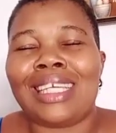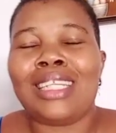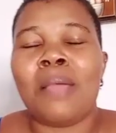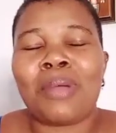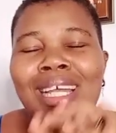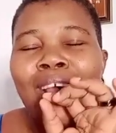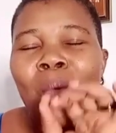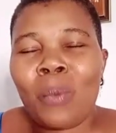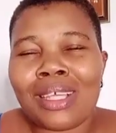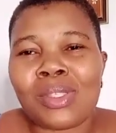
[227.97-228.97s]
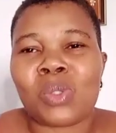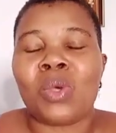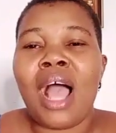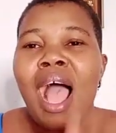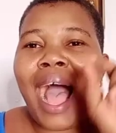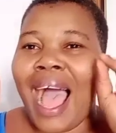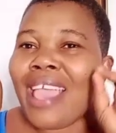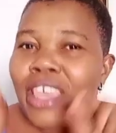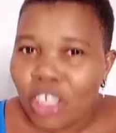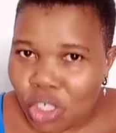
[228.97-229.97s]
then Ebuka now went to
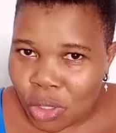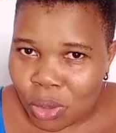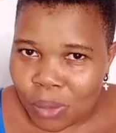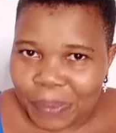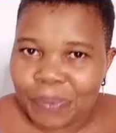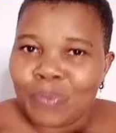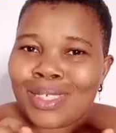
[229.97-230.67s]
her issue